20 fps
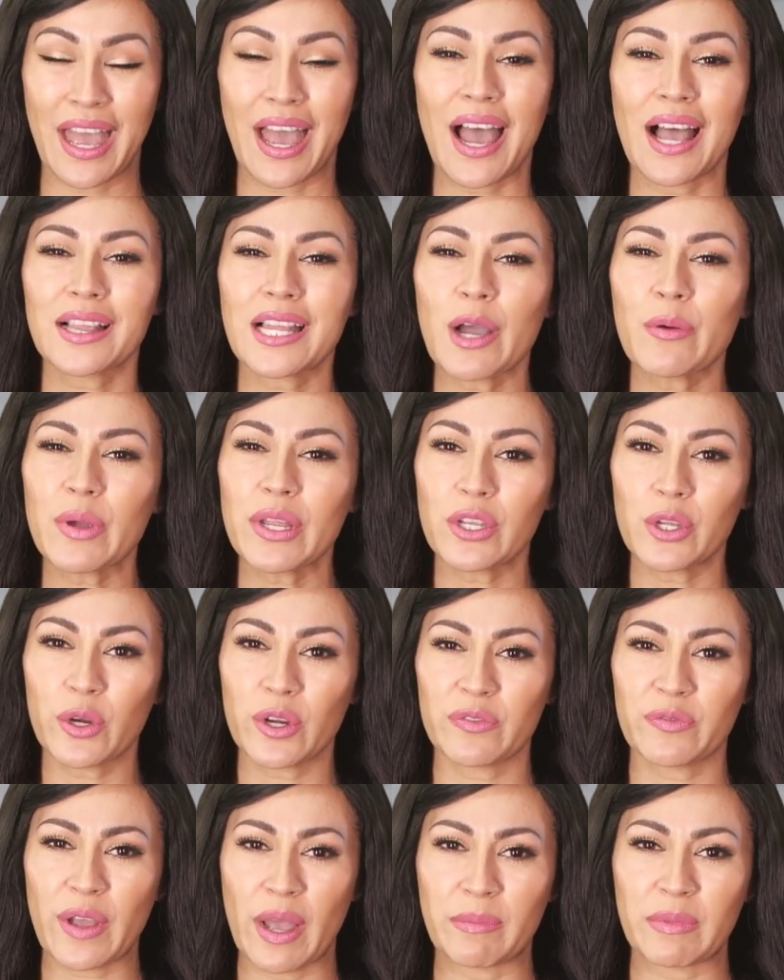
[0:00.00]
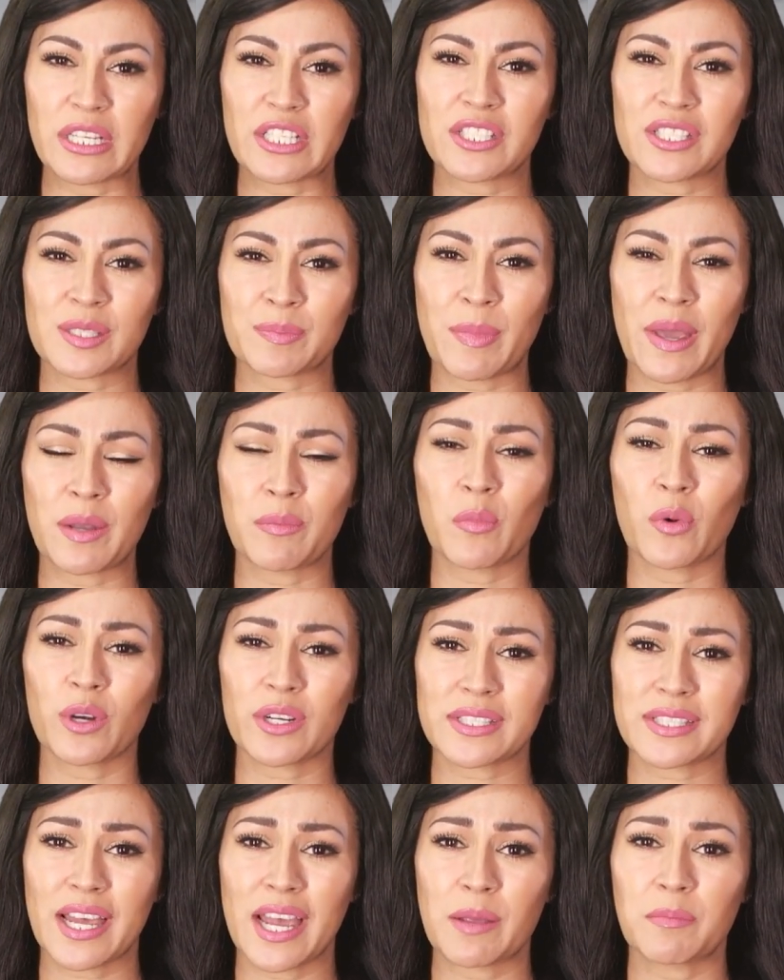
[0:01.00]
allowing your family to spend more
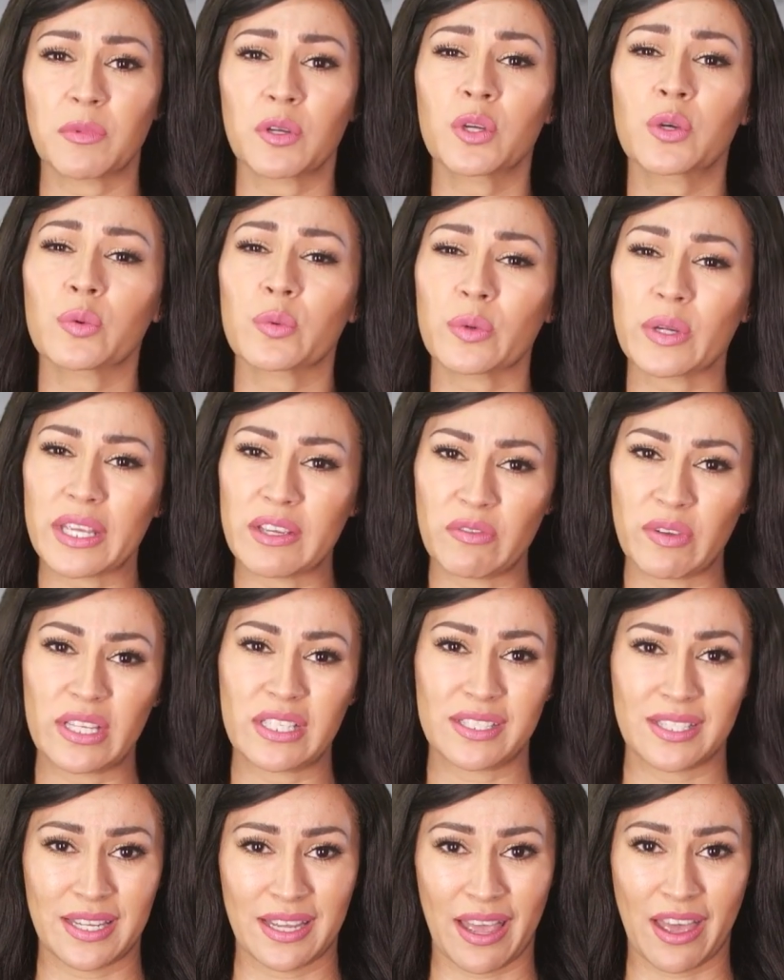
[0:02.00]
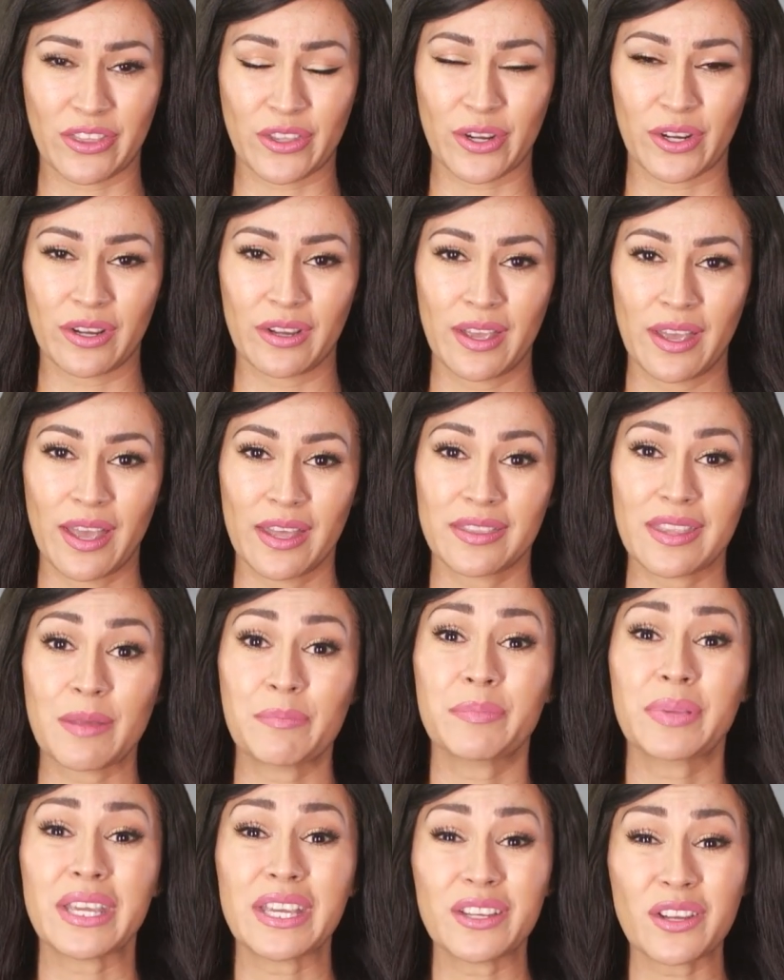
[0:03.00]
time grieving together than
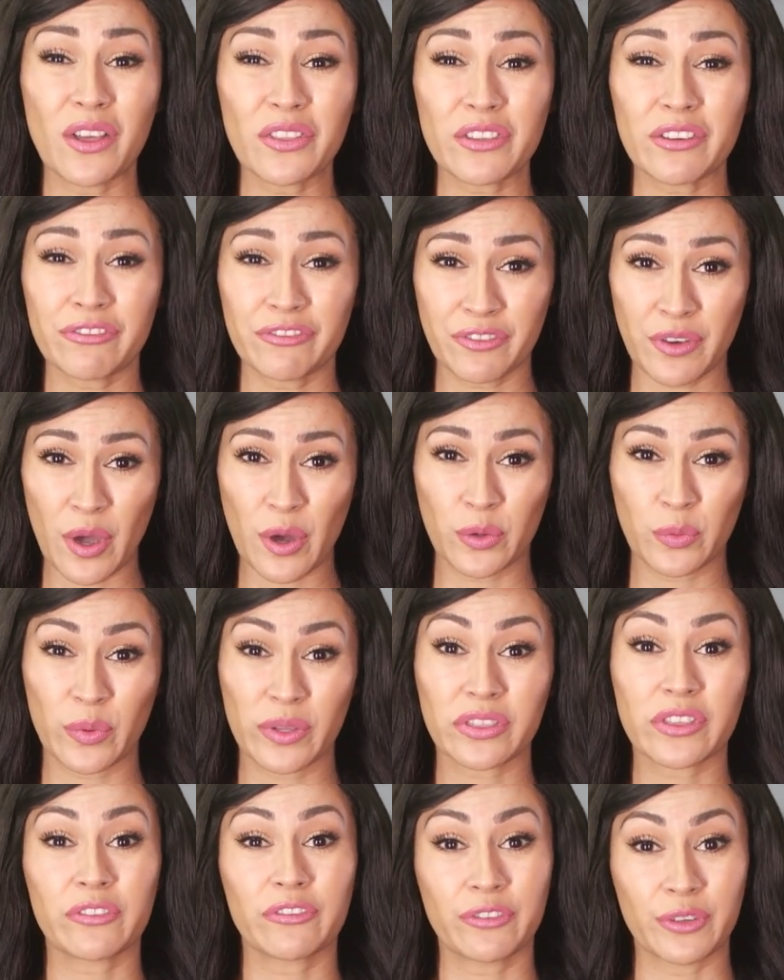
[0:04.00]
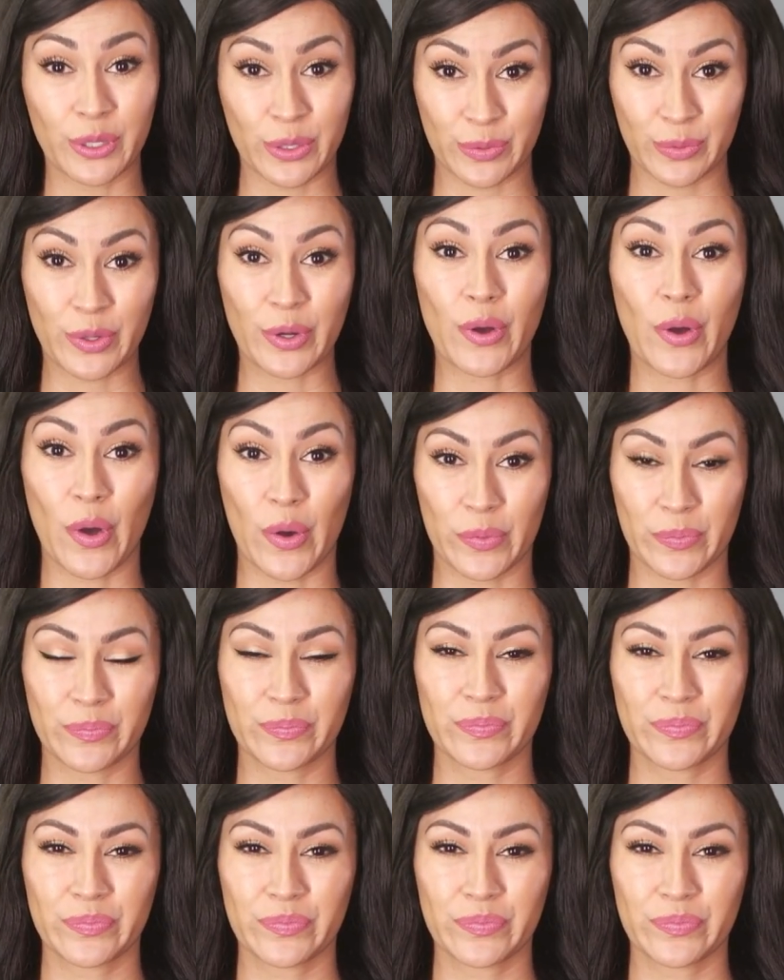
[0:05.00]
being on the phone with the funeral home.